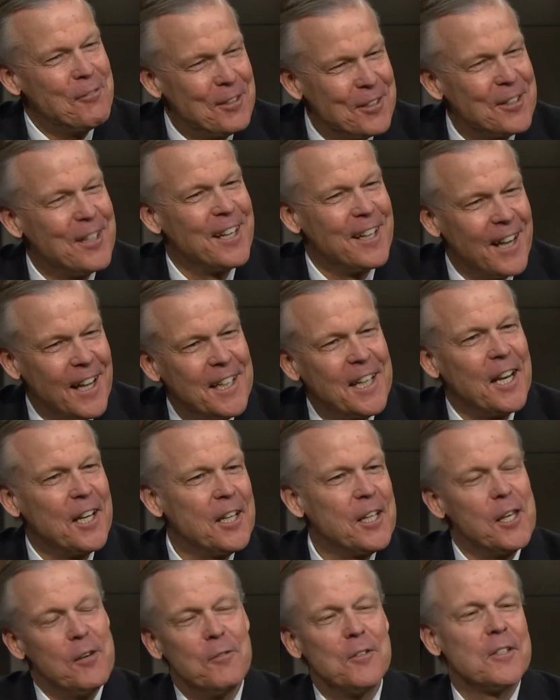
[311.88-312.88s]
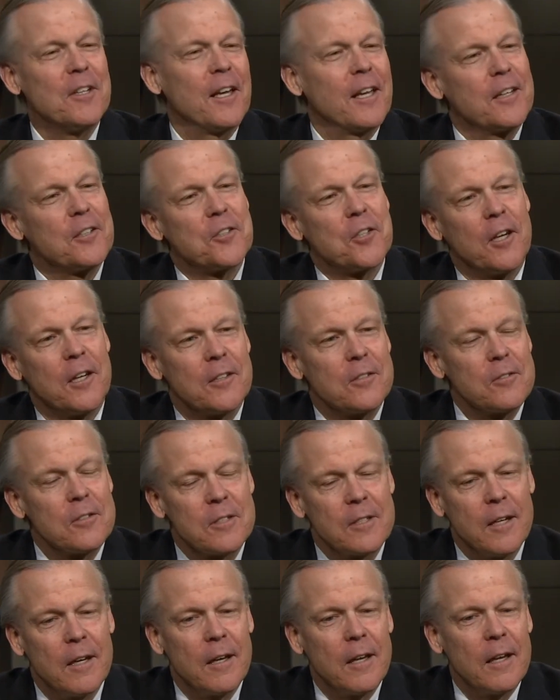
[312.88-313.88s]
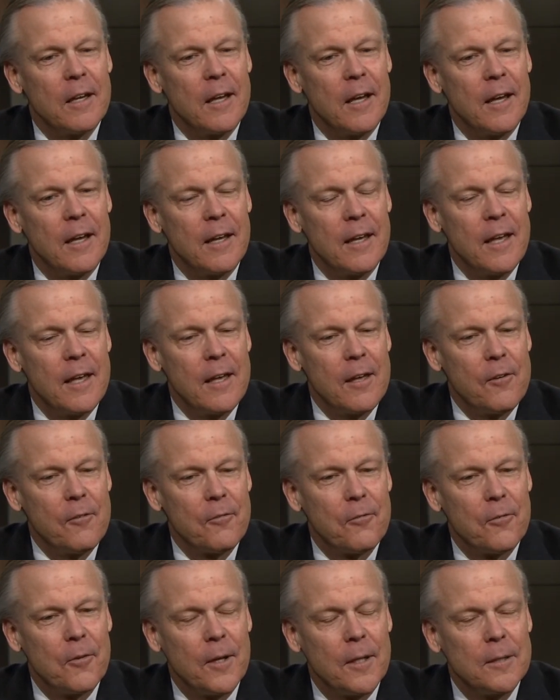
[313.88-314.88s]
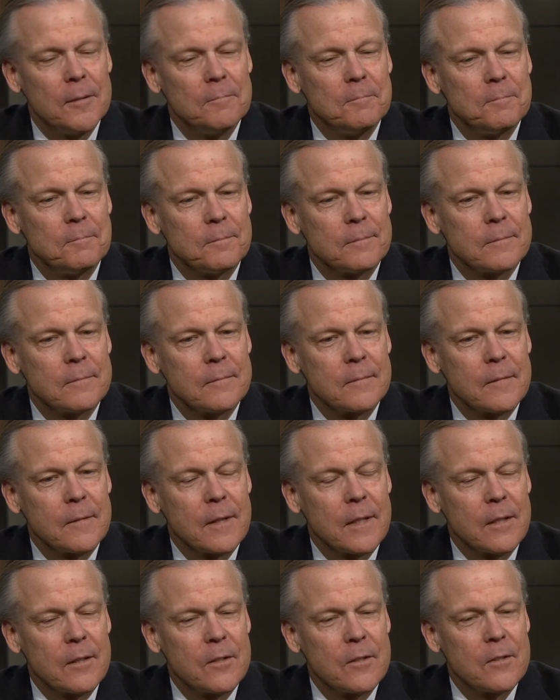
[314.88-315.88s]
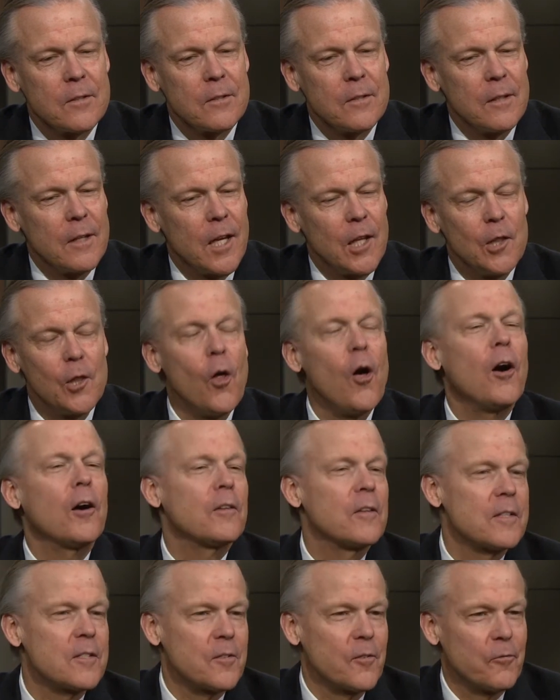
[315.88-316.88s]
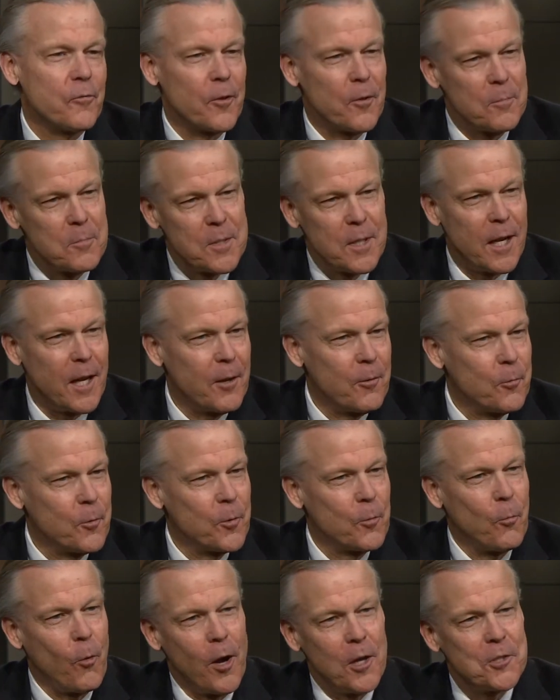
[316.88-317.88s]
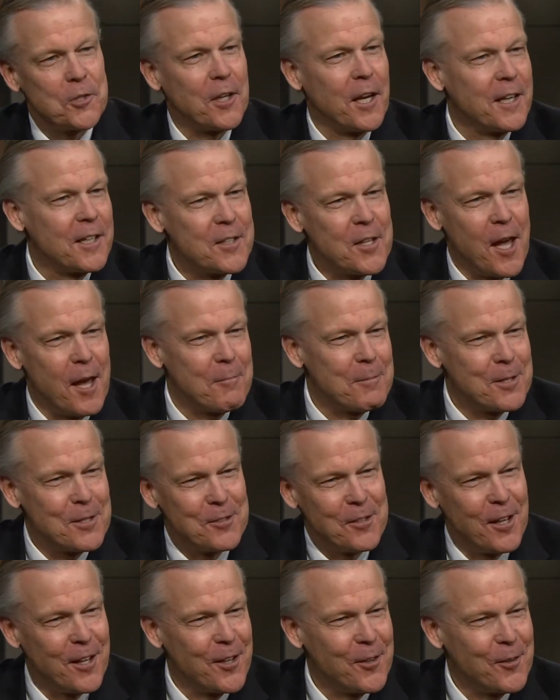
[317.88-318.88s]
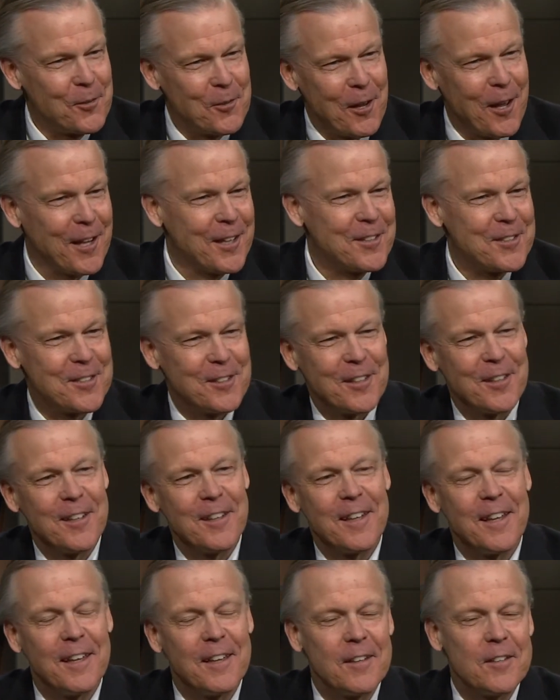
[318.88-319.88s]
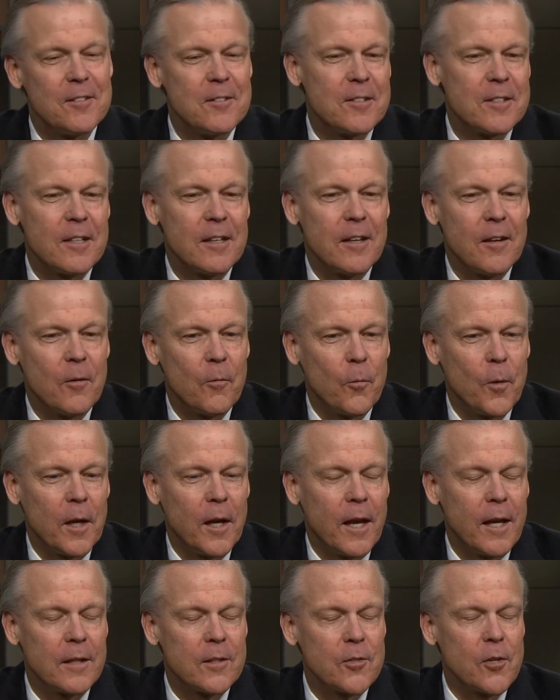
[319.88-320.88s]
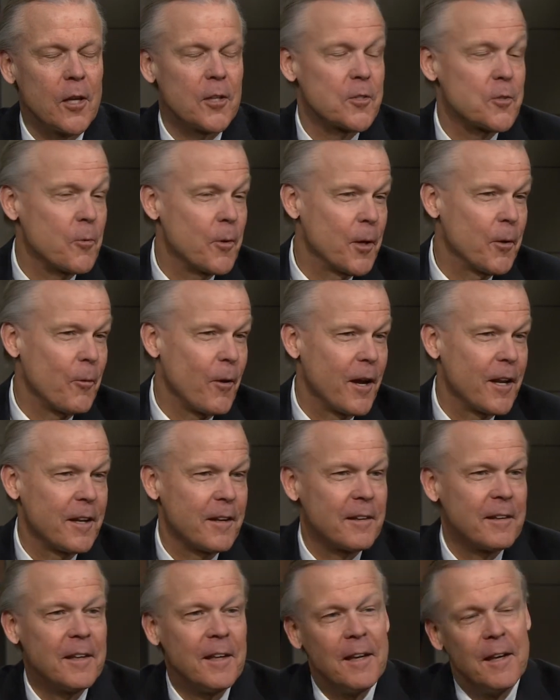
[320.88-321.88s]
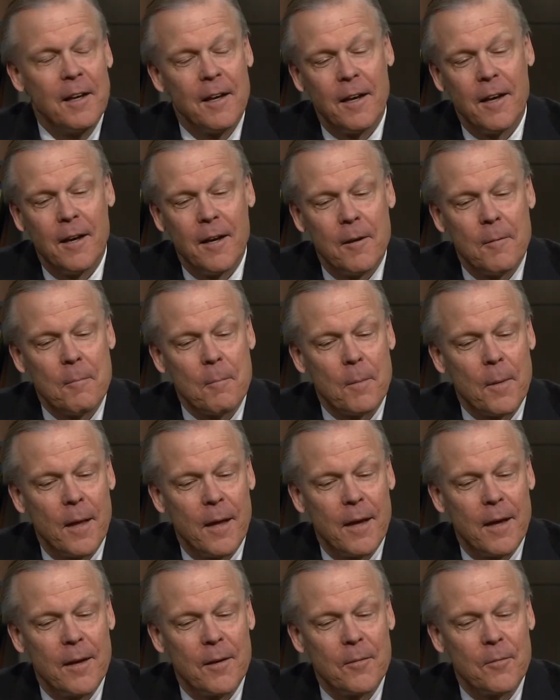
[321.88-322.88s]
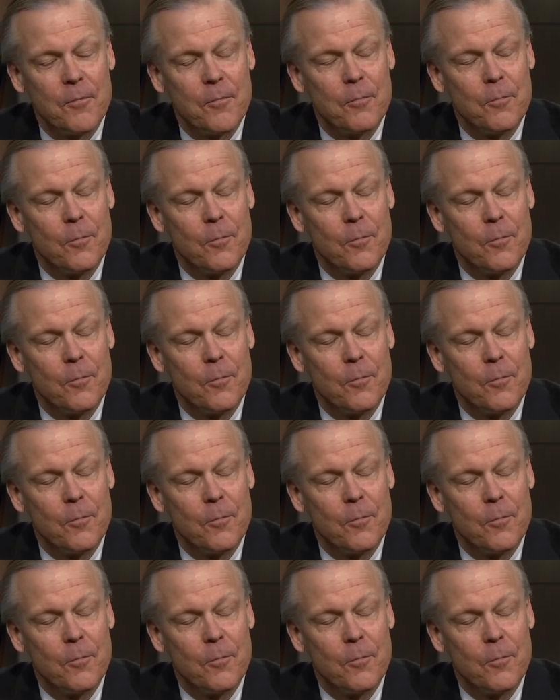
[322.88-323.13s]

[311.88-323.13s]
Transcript: given yeah. on any given day. It changes. Yeah. Uh, I have. Um, a long list of films that I would watch at any time of the day or night. Uh, and uh, when I taught screenwriting, um, I